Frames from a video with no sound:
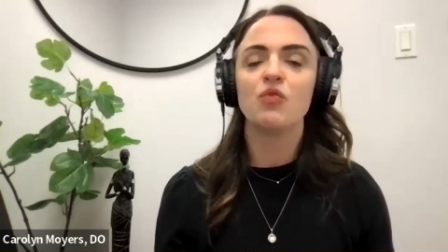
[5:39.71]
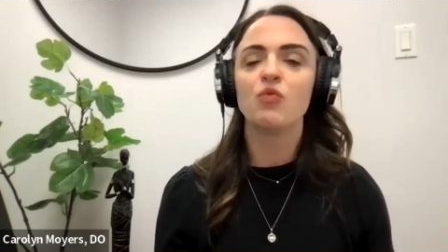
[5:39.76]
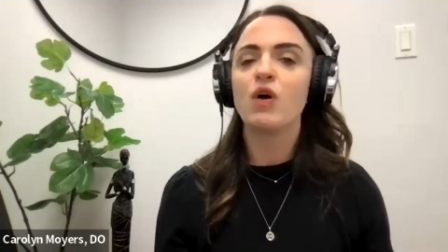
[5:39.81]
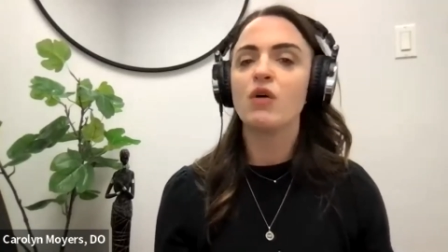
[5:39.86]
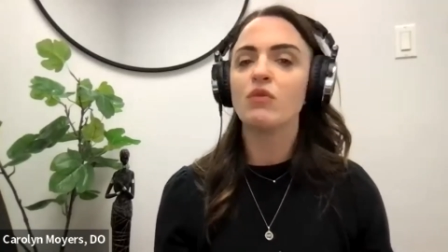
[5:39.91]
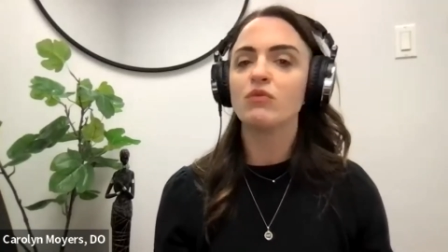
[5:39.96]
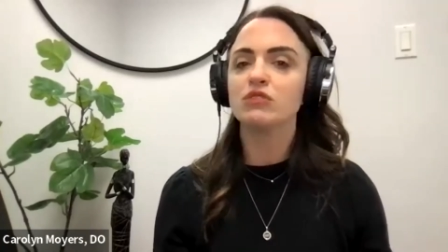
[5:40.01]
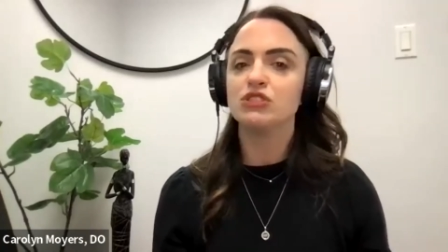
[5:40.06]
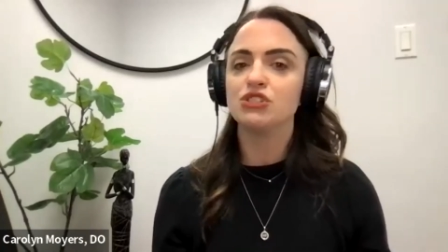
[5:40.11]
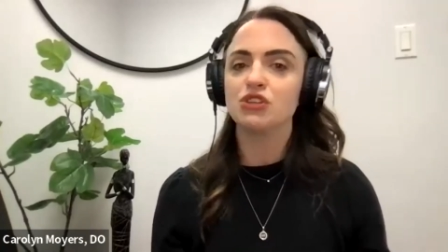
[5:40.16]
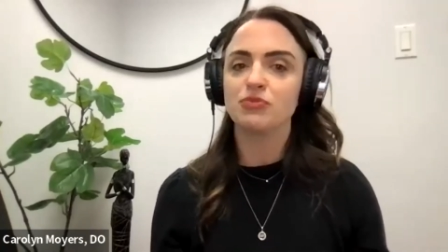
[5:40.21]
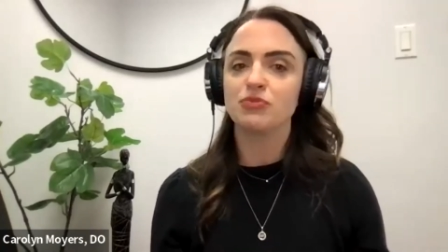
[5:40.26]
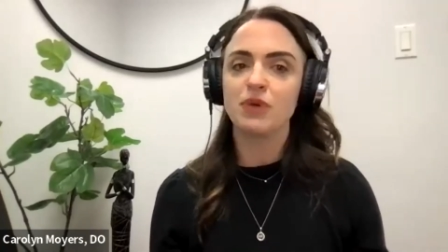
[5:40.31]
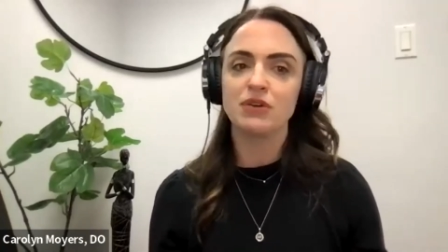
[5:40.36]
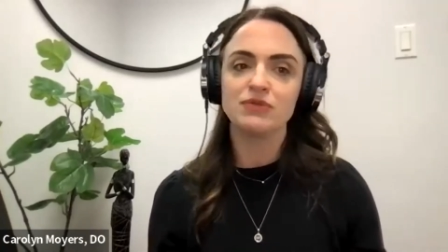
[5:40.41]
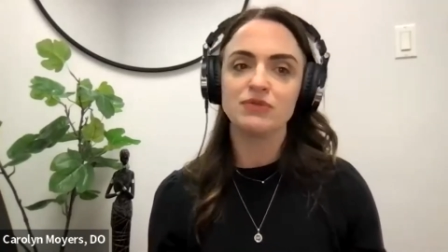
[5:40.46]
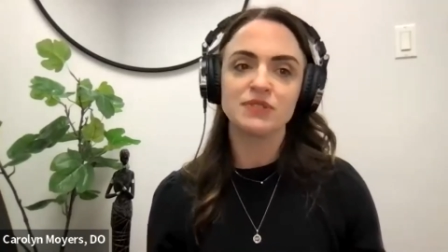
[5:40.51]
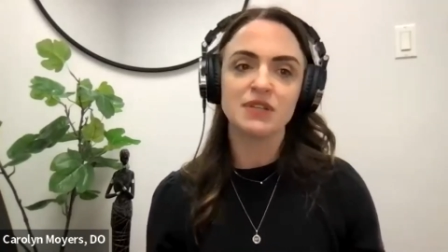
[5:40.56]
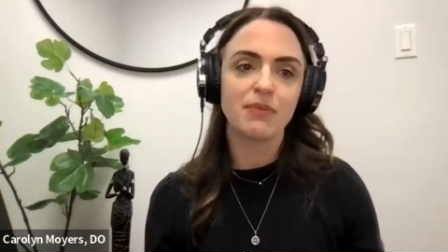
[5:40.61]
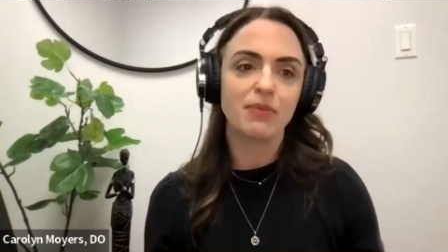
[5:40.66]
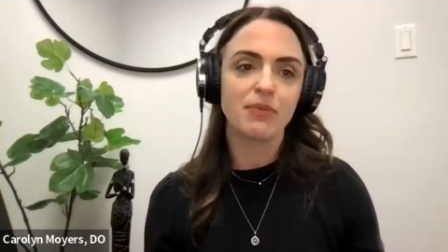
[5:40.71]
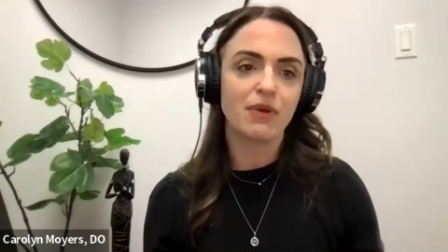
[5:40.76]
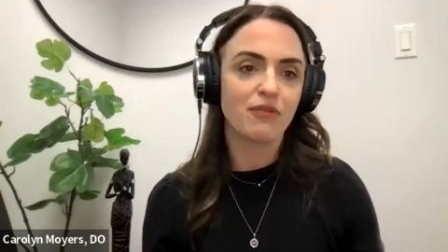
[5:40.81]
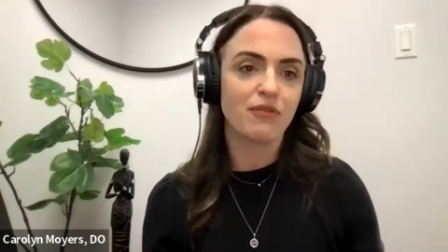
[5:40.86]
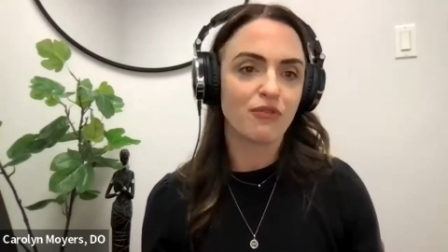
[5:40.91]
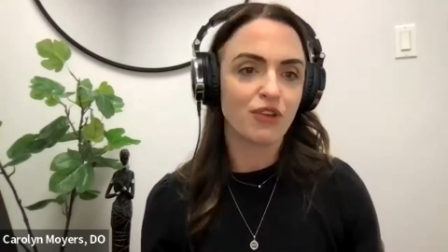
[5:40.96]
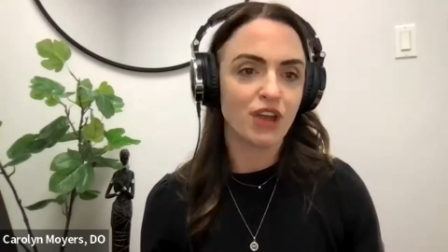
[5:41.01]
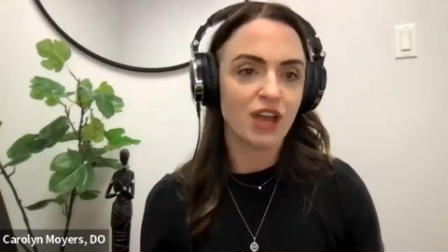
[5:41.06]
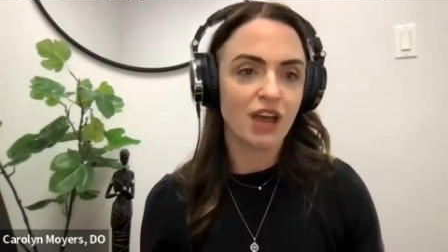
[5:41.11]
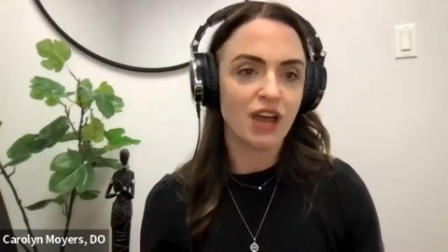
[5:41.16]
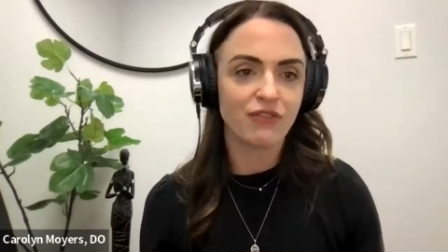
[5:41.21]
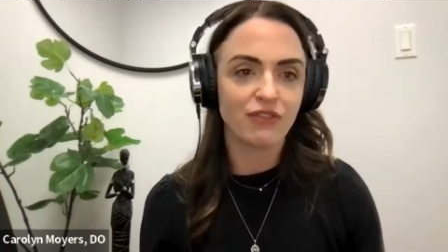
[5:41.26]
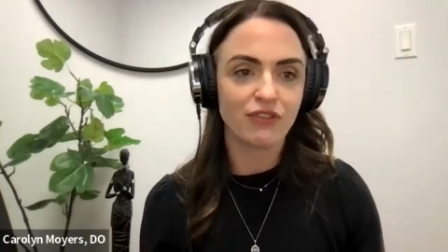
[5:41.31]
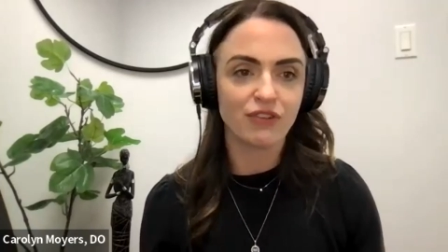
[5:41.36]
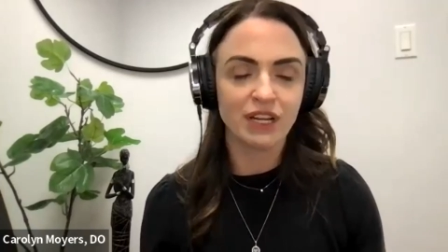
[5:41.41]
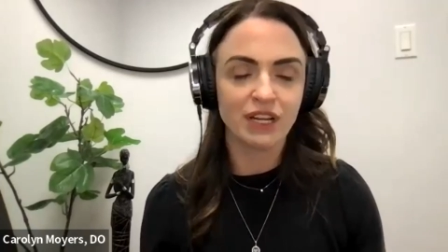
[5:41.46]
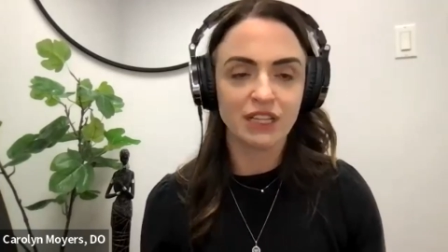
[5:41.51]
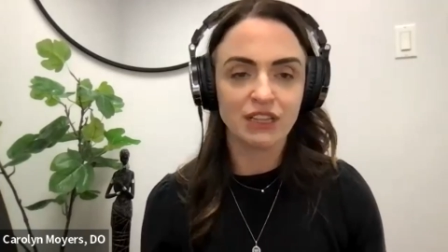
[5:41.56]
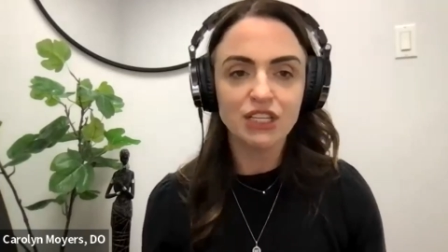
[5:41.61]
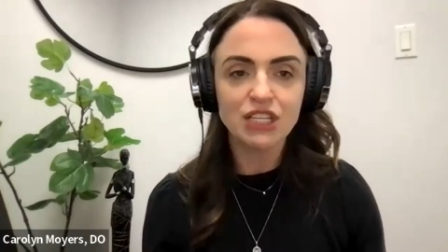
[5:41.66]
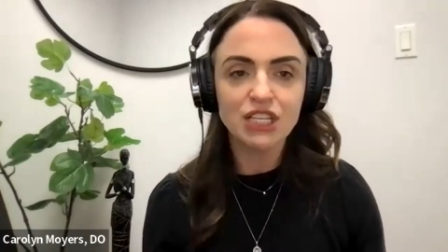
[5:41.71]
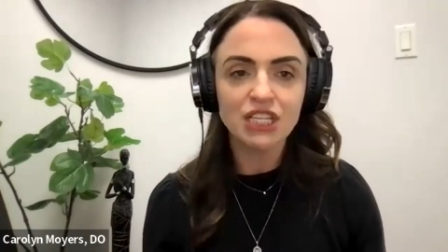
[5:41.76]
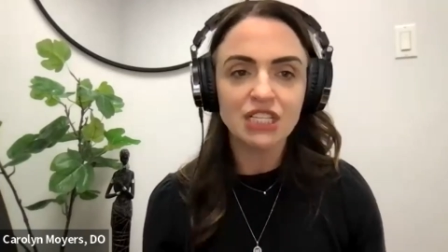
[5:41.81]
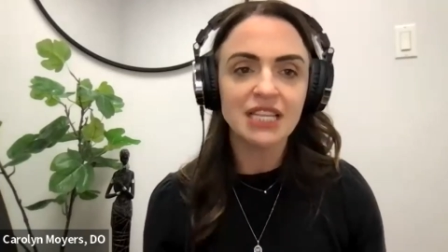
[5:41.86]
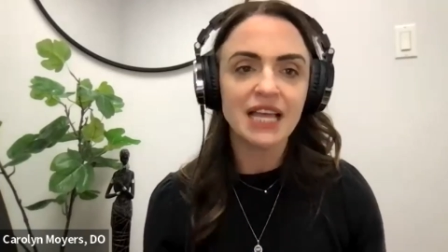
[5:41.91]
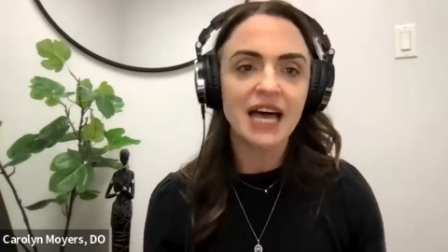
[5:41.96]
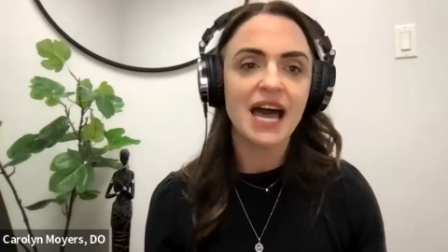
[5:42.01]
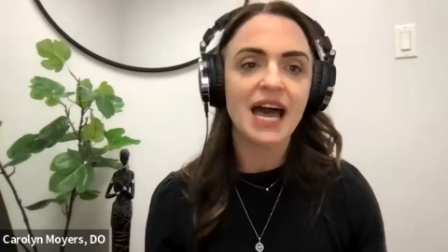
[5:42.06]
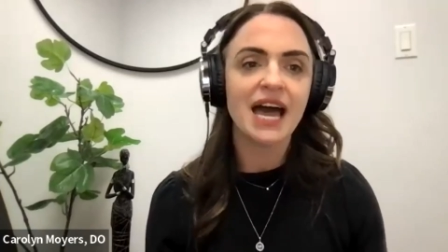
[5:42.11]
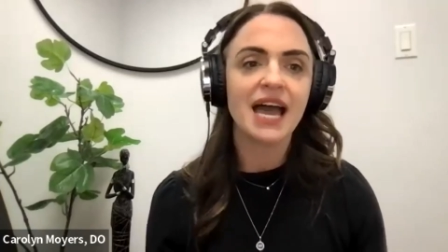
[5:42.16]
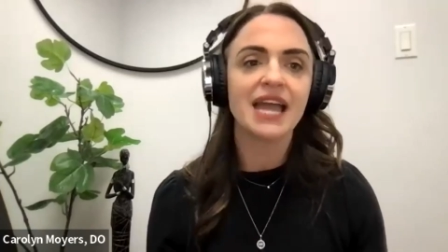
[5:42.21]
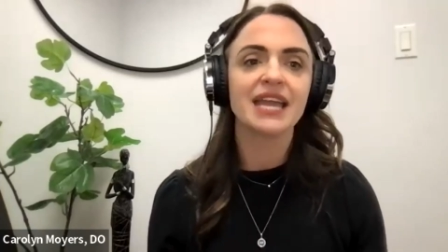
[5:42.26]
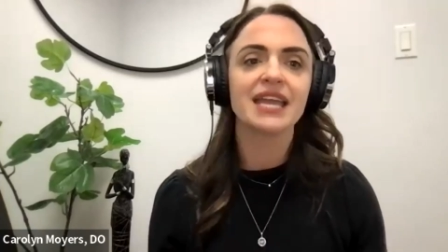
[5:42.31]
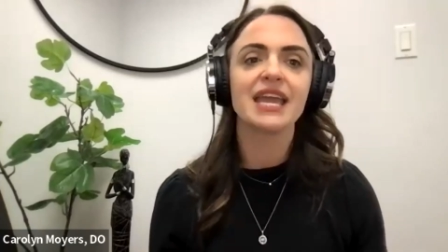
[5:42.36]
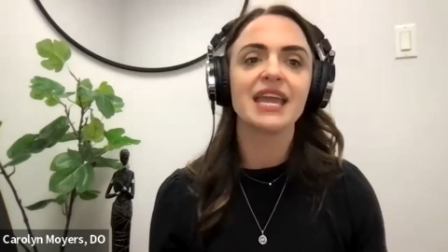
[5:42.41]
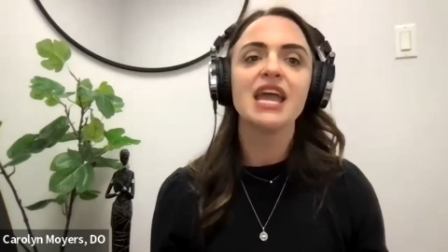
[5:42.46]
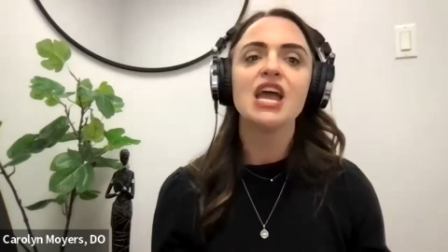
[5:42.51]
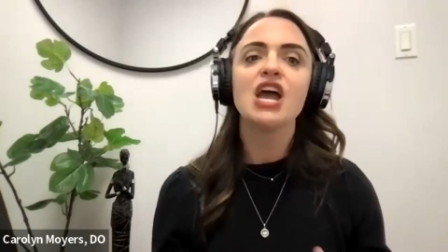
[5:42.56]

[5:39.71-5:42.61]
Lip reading: what would your postoperative recovery look like,